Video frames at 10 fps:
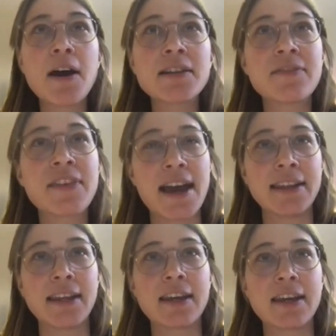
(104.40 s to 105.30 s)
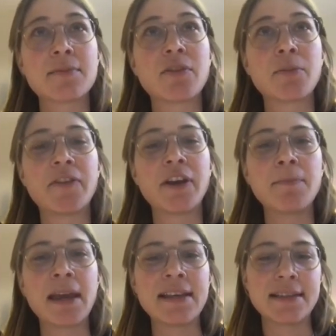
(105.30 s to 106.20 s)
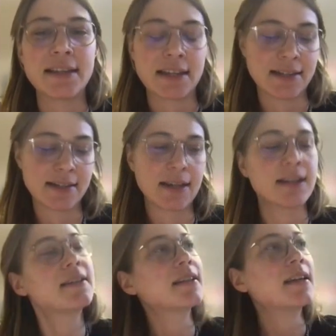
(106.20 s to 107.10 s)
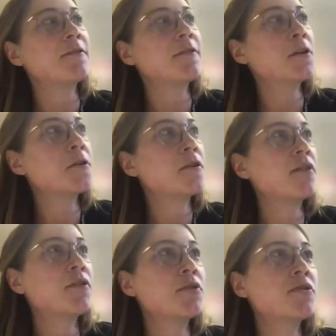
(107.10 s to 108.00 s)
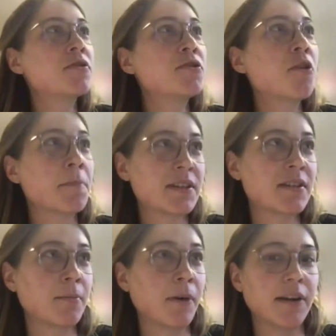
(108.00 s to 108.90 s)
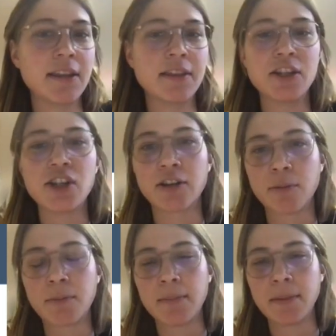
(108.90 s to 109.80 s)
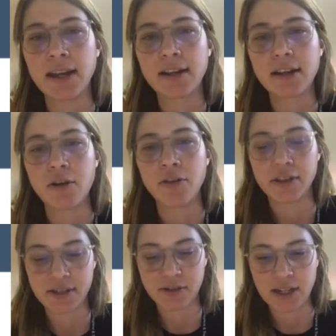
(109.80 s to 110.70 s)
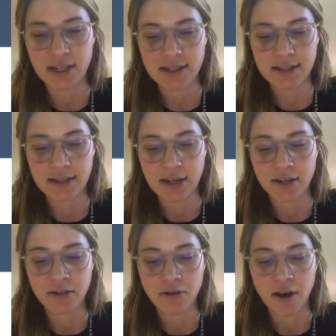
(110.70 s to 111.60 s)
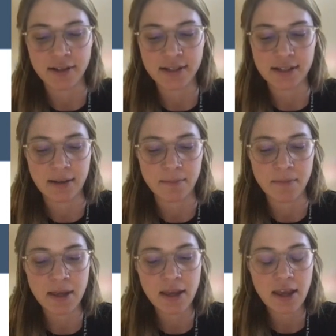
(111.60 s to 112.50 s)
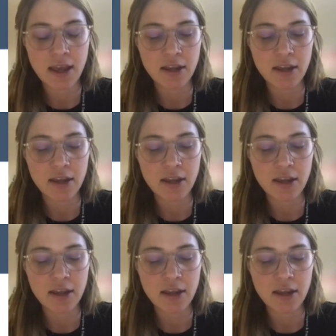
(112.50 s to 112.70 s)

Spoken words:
part of that, I think, comes from a very basic instinct. If you stopped someone in the general public on the street and you asked them,